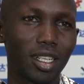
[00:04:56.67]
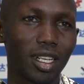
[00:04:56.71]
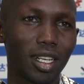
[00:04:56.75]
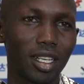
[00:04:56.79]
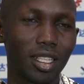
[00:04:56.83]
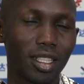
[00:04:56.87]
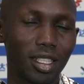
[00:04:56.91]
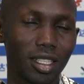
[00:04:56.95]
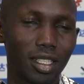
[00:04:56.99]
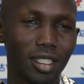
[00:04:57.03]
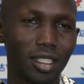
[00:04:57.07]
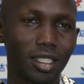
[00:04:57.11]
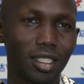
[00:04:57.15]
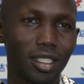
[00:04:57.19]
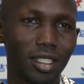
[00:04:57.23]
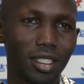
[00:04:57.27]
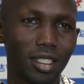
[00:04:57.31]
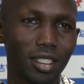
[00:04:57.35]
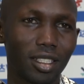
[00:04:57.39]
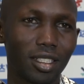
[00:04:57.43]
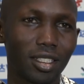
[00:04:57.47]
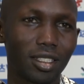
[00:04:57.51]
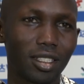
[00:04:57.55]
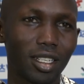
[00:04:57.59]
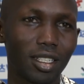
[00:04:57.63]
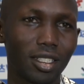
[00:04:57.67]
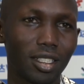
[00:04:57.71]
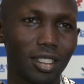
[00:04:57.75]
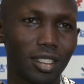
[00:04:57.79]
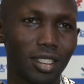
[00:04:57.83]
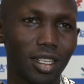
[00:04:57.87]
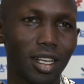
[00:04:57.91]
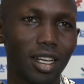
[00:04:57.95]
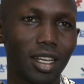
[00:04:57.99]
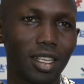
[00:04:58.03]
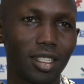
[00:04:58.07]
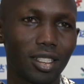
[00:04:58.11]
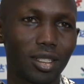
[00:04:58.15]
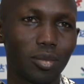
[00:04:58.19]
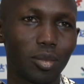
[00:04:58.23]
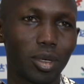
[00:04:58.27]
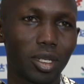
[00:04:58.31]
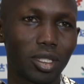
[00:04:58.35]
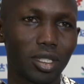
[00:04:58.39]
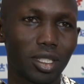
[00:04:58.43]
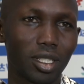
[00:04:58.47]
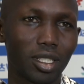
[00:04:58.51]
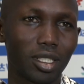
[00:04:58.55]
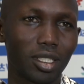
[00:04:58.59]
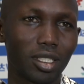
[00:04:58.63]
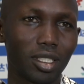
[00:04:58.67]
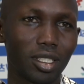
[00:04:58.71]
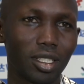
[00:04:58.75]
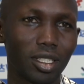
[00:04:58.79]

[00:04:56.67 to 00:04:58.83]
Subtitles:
I think chances are 80%.